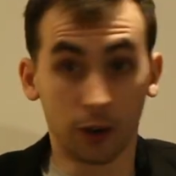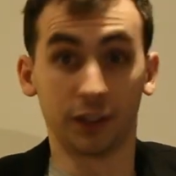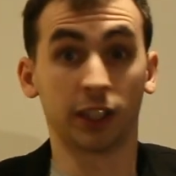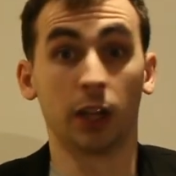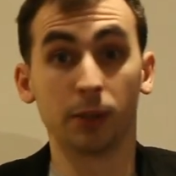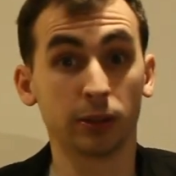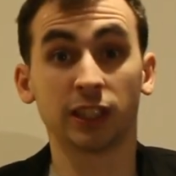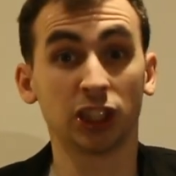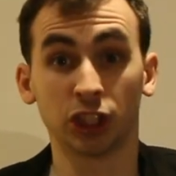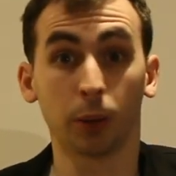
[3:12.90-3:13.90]
of the
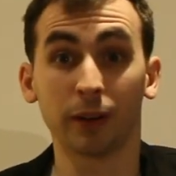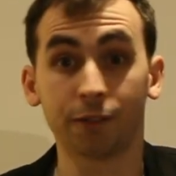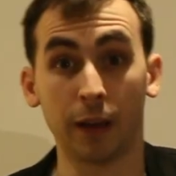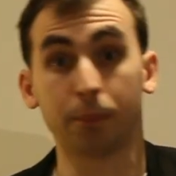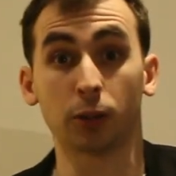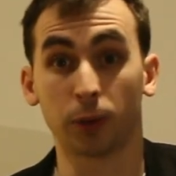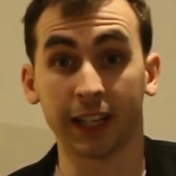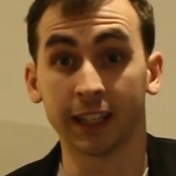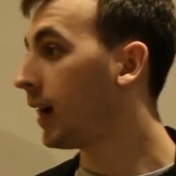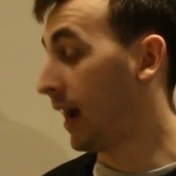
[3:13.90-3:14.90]
community show in
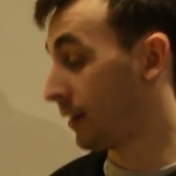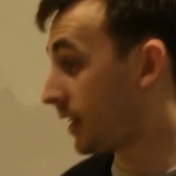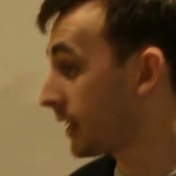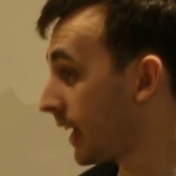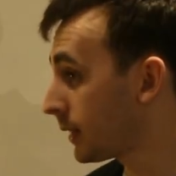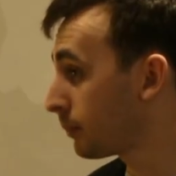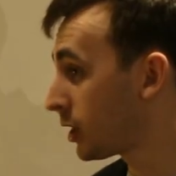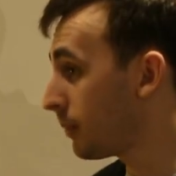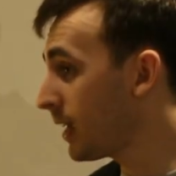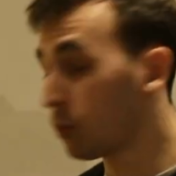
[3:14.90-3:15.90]
February. How do you get them
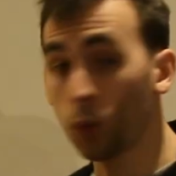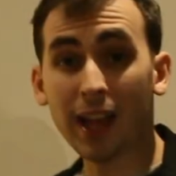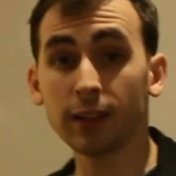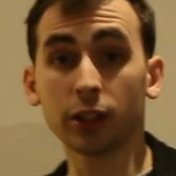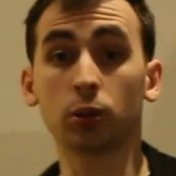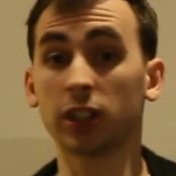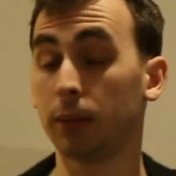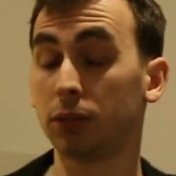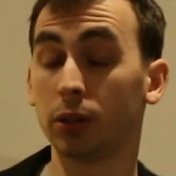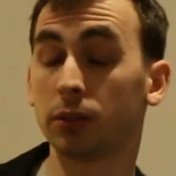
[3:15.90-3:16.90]
to me? Well, you could
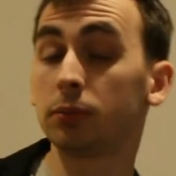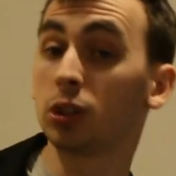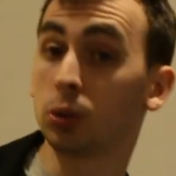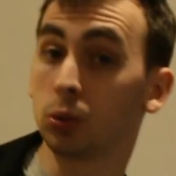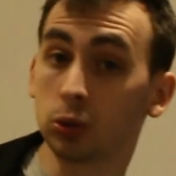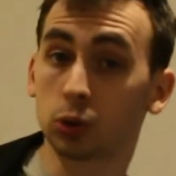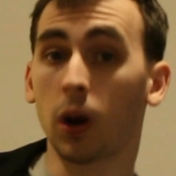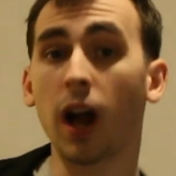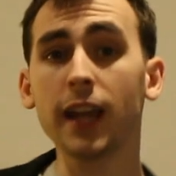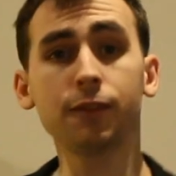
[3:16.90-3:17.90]
upload them to Google
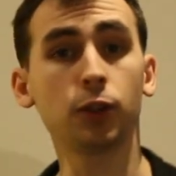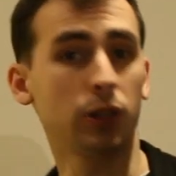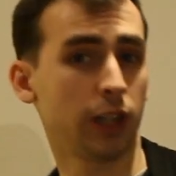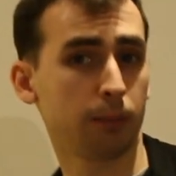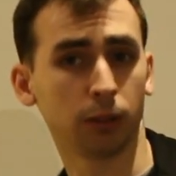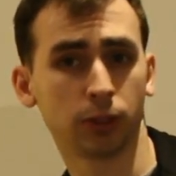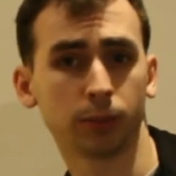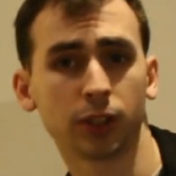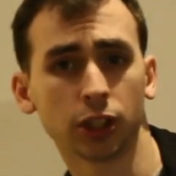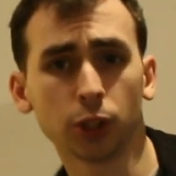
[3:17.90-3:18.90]
Drive, you can upload
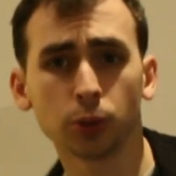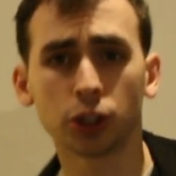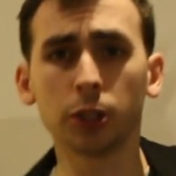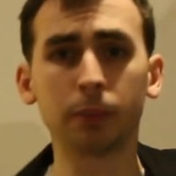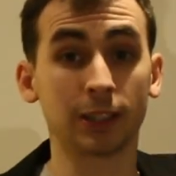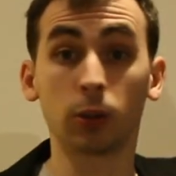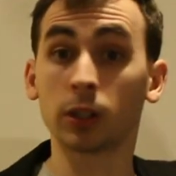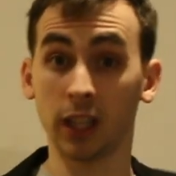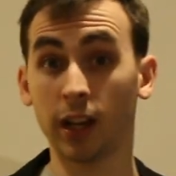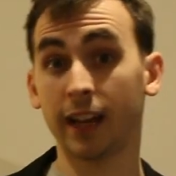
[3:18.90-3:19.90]
them to YouTube, as long
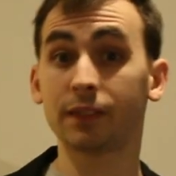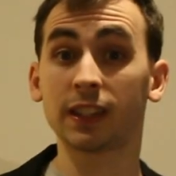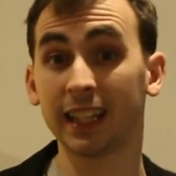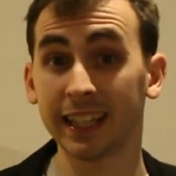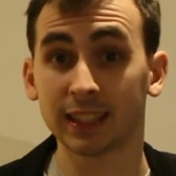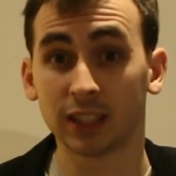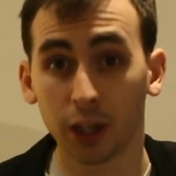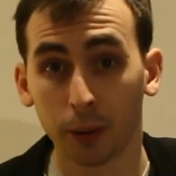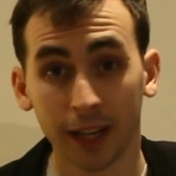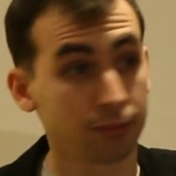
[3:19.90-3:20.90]
as I have the link
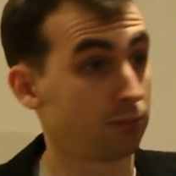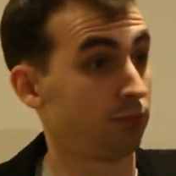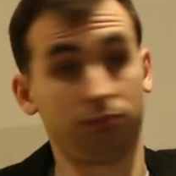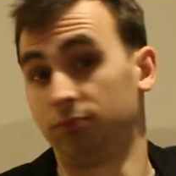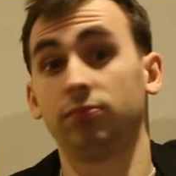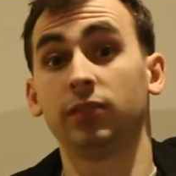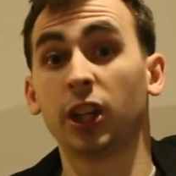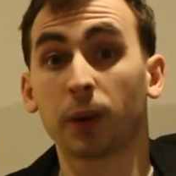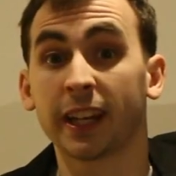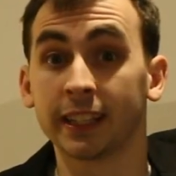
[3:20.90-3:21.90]
to it you're